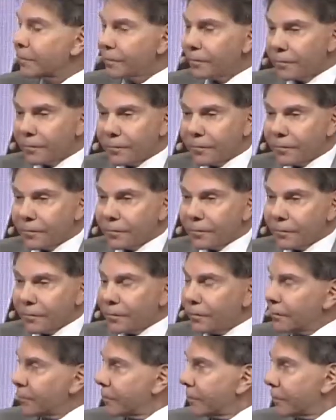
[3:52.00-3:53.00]

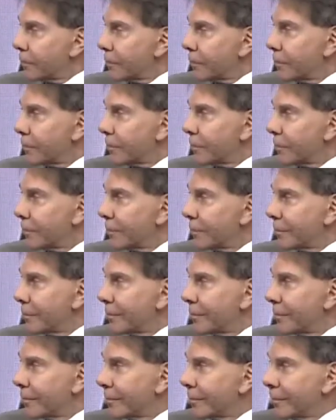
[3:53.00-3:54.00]

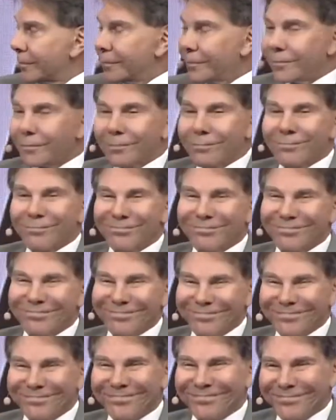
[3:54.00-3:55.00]

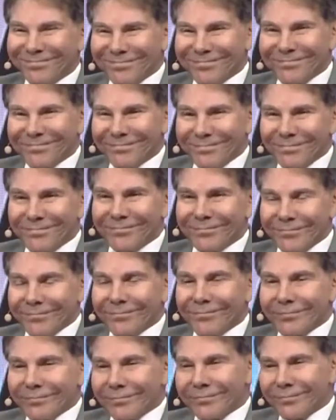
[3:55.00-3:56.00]

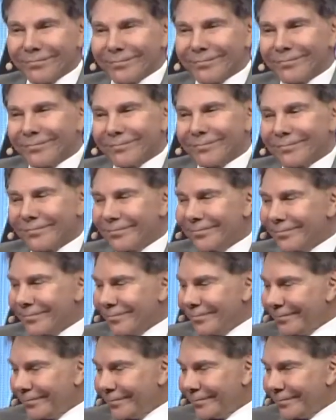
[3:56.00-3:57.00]

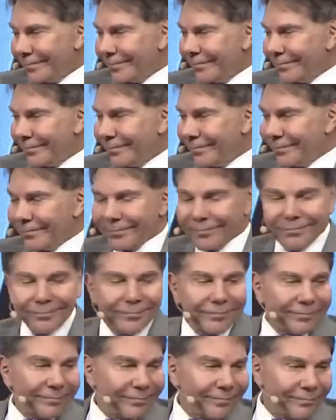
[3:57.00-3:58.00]

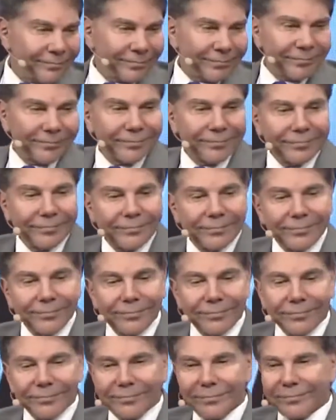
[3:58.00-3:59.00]

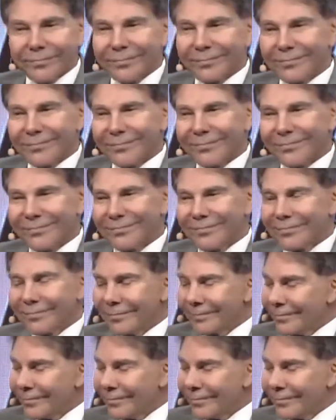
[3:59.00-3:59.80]
[no speech]